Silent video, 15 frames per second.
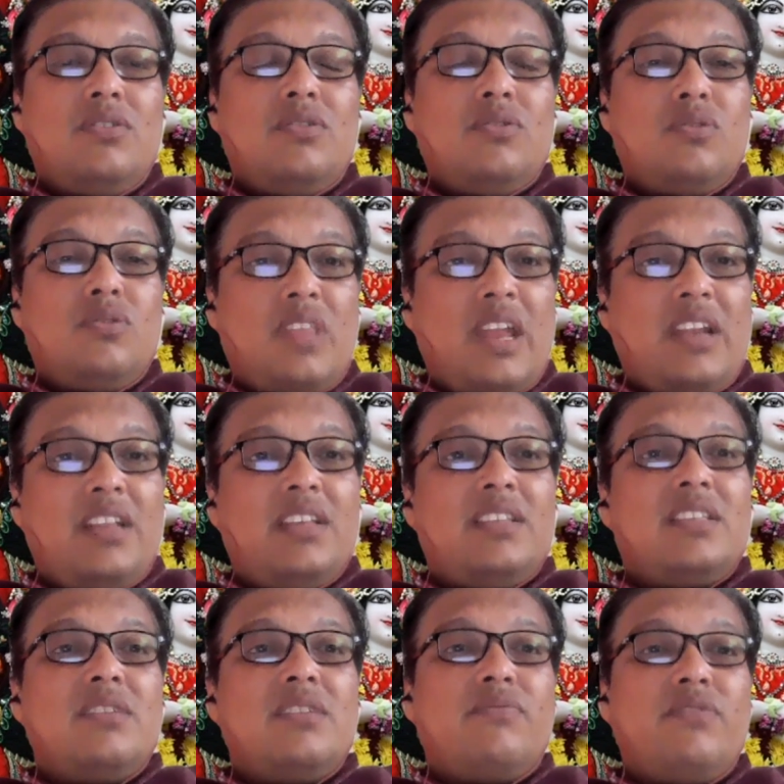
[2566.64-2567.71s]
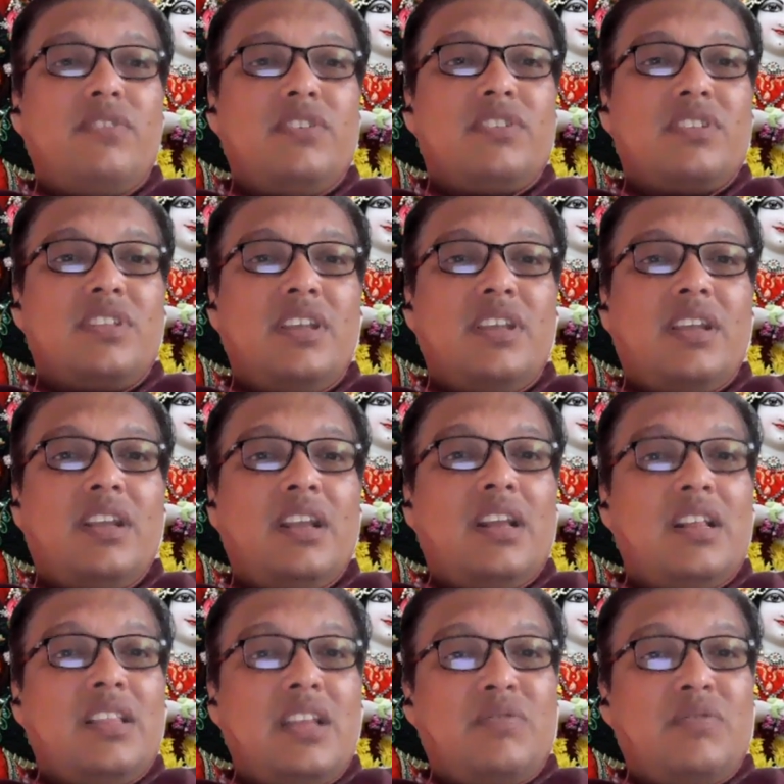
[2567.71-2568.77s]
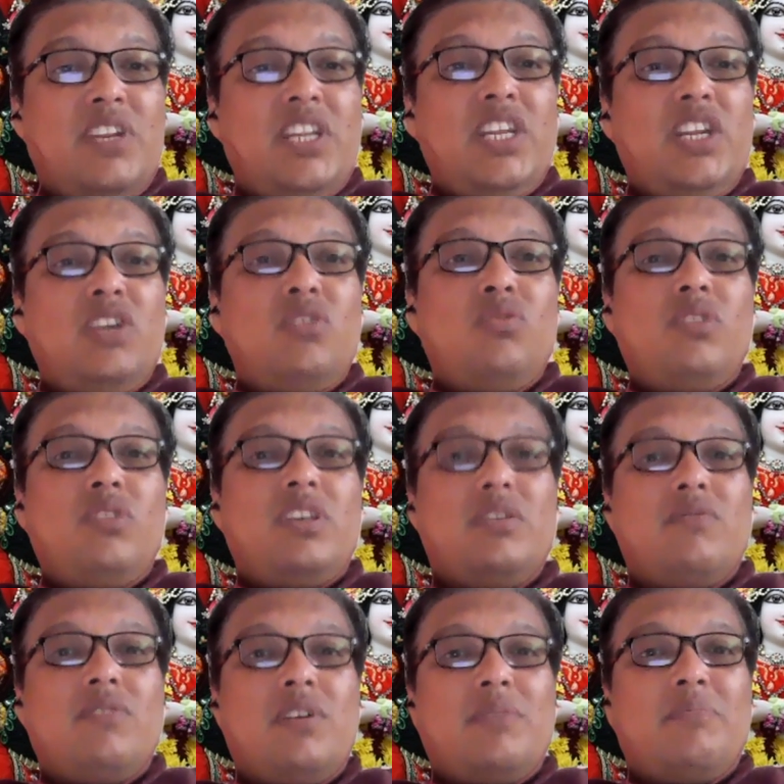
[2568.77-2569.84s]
So that is the first thing that we need to give.